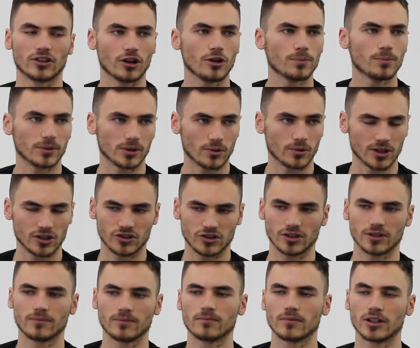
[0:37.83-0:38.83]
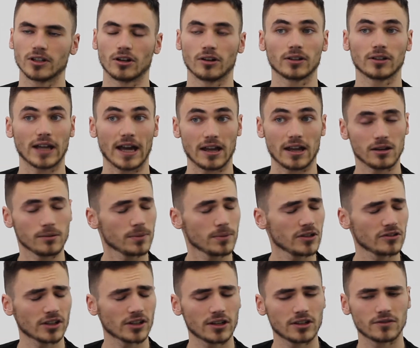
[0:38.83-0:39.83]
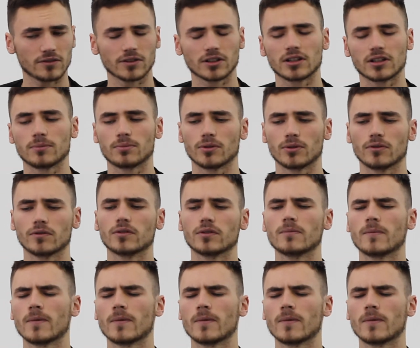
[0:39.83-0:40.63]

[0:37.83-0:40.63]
an open question. Can it be scientifically proven?